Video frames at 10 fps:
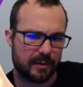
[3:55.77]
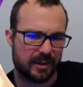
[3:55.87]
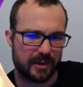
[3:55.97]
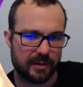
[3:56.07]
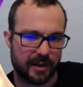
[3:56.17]

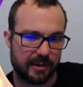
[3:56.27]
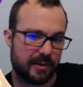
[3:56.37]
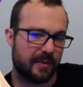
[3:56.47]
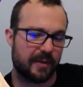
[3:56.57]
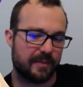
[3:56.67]
Let
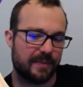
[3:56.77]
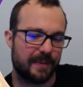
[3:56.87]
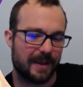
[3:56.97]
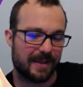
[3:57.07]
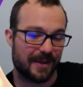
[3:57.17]

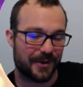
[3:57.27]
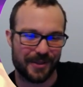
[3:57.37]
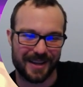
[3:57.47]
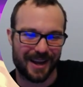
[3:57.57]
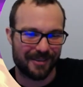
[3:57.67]
me know in
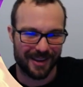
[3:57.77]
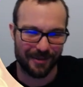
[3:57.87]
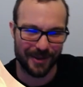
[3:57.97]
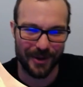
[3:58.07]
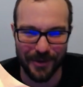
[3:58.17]
the comments down
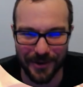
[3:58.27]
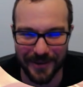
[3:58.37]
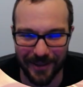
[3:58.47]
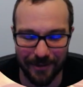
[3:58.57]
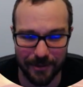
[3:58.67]
below if you'd have
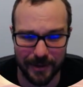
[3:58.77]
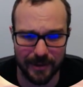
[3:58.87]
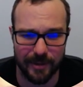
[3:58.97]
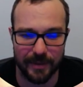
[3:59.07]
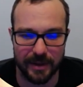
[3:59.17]
done
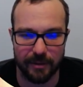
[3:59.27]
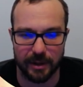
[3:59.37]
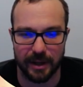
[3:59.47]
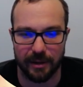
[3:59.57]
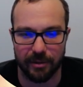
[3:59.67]
something different. Yeah, so